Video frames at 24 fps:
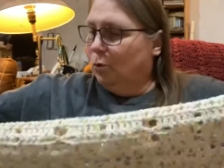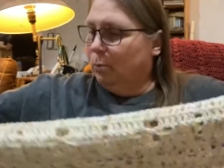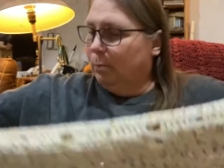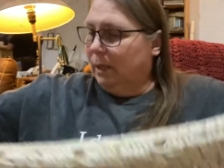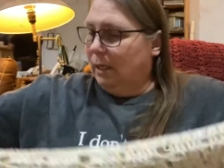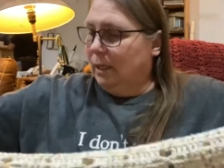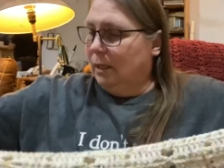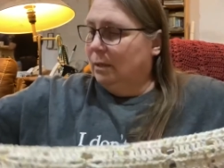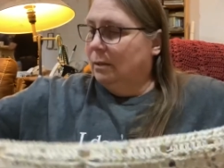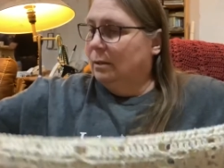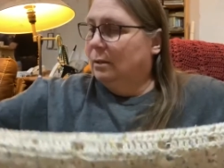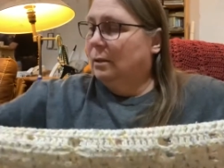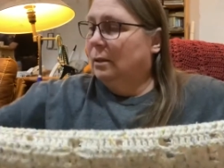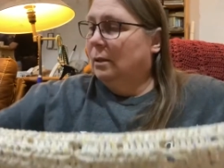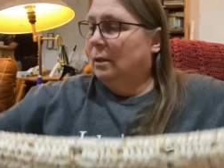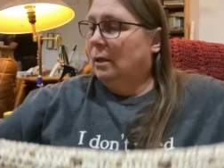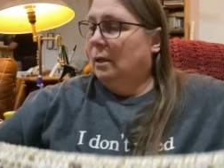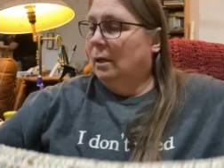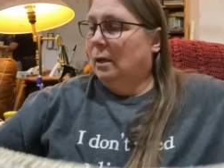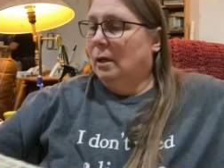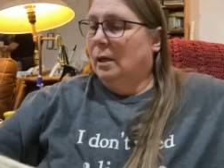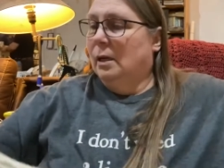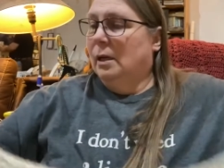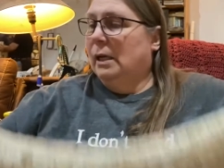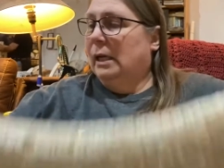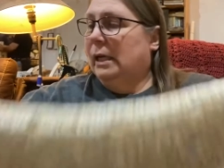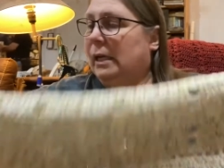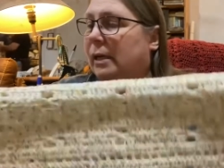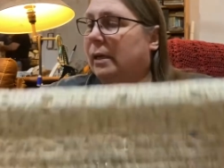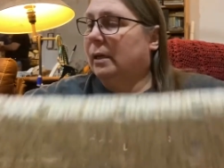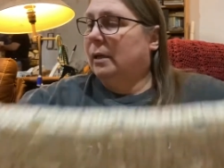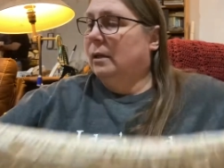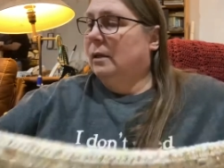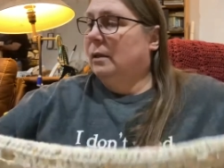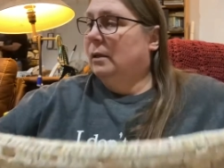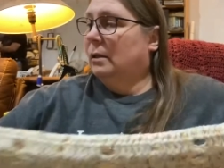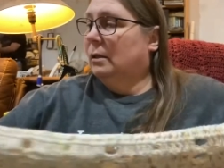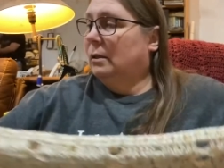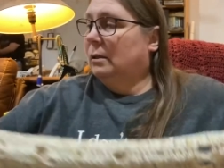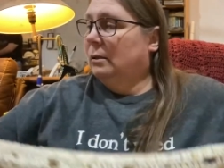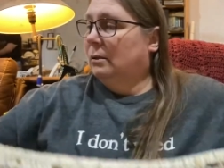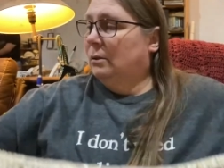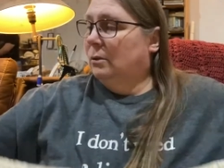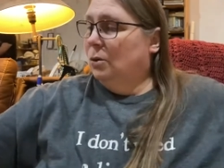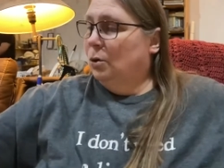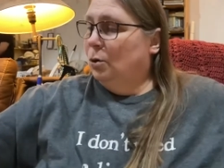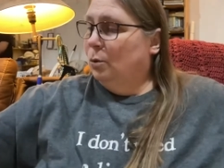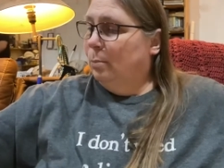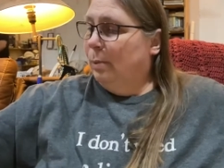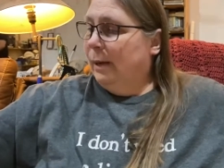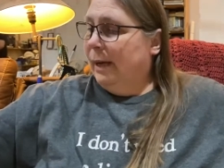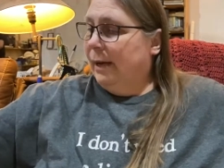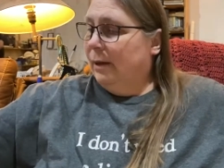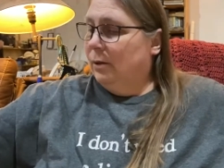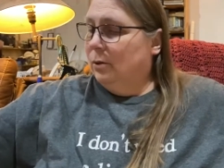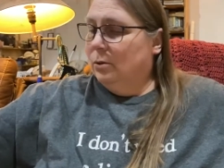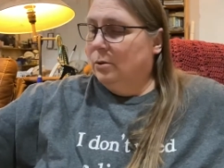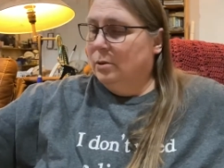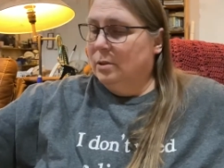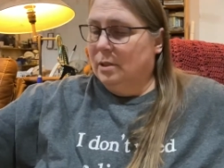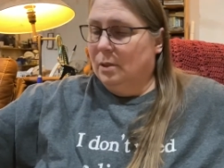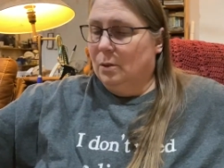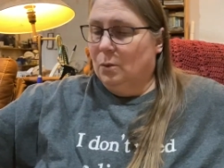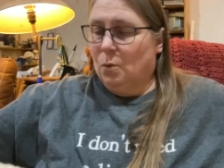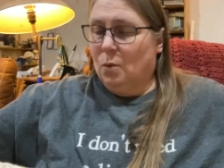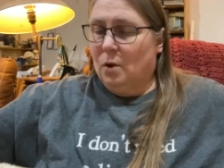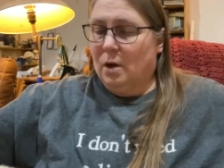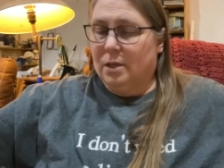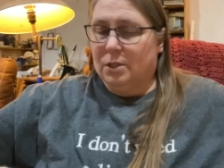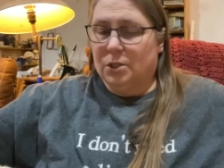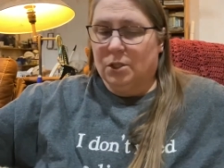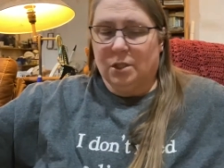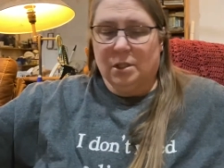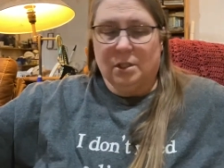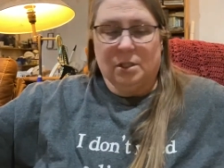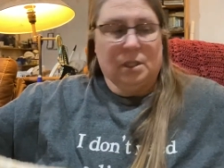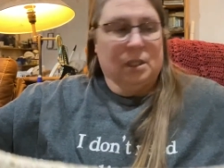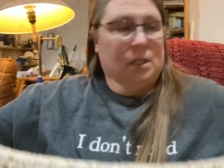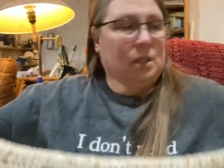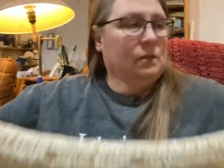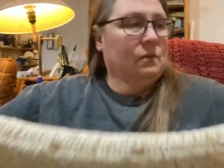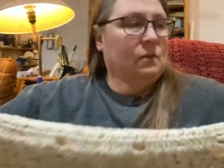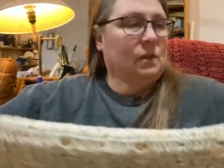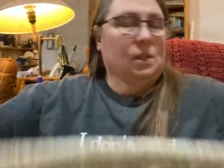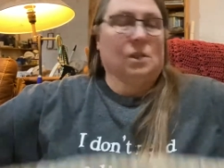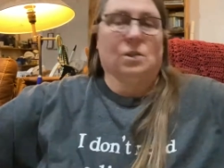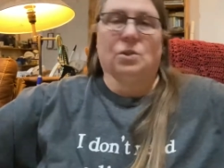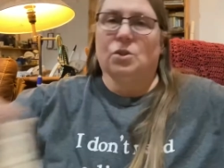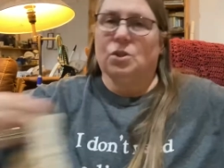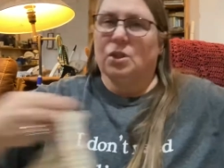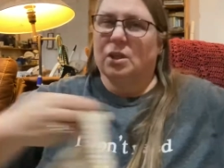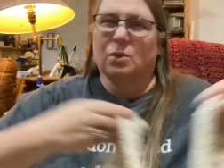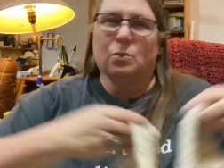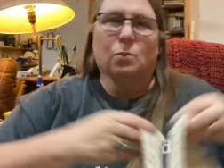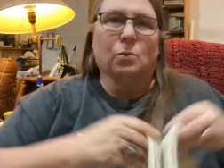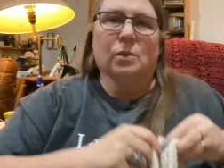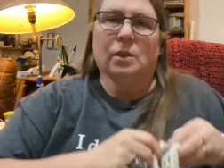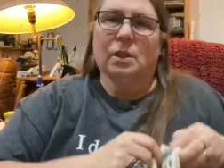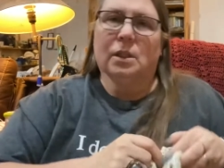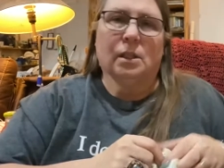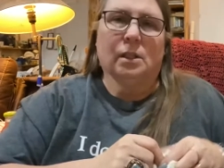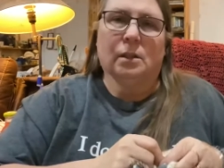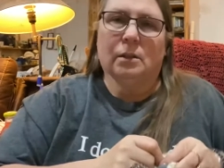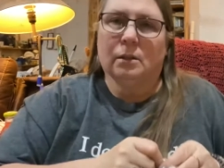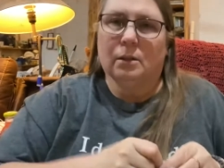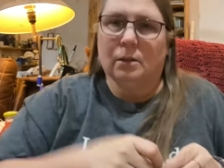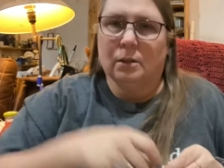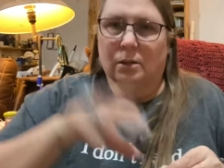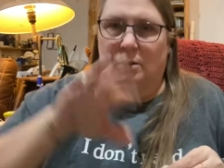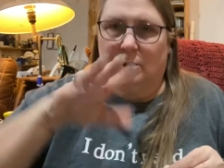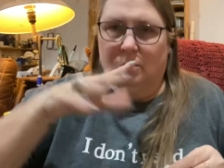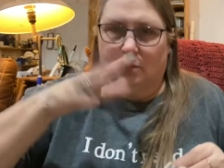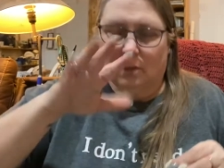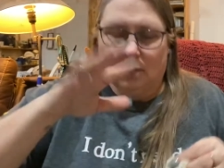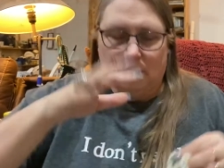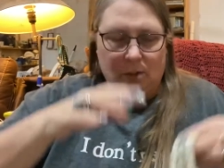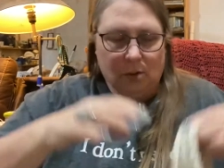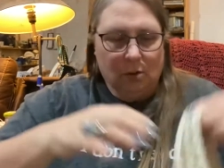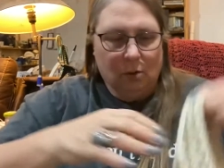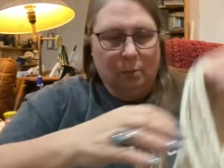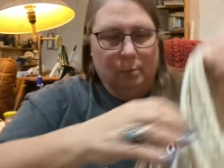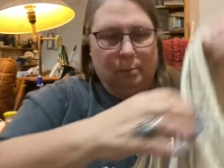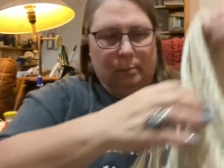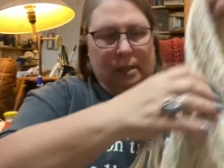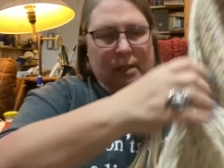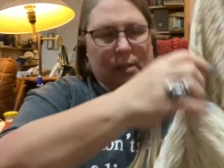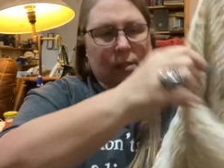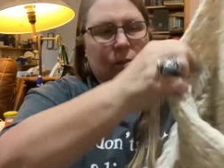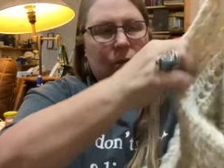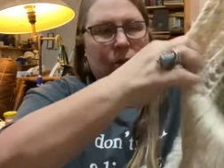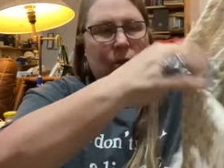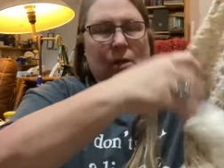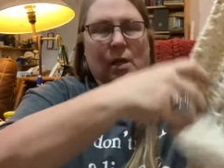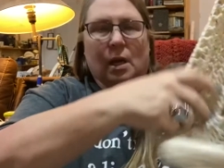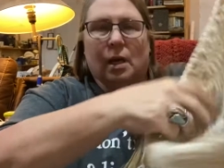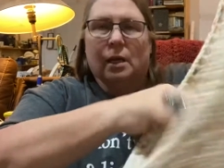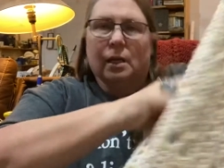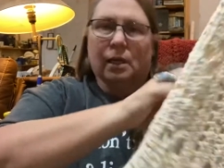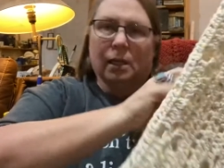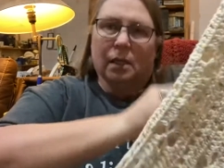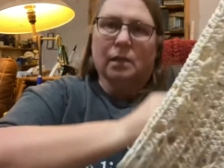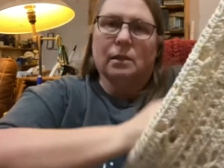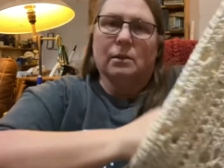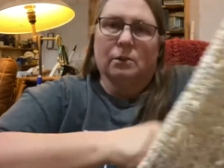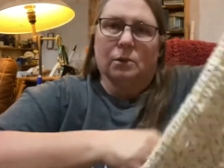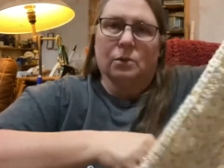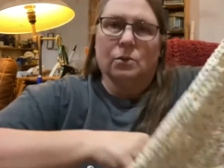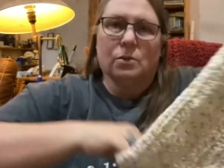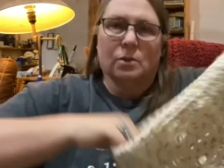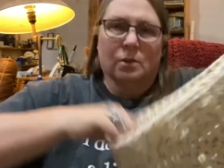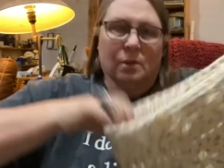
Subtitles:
me. And new patterns and watching TV generally, you know, they don't mix. You got to get used